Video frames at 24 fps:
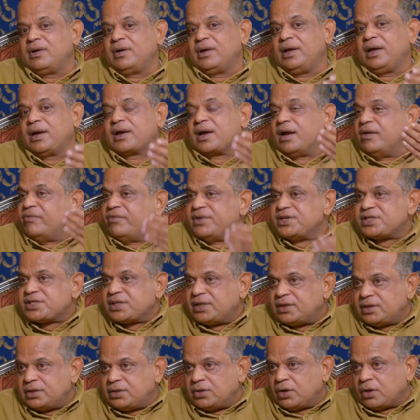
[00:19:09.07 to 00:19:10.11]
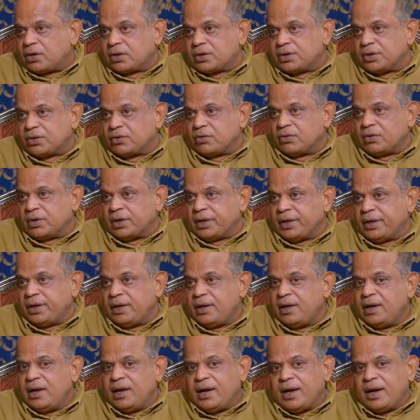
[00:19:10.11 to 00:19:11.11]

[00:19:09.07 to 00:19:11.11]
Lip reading: a conventional doctor only,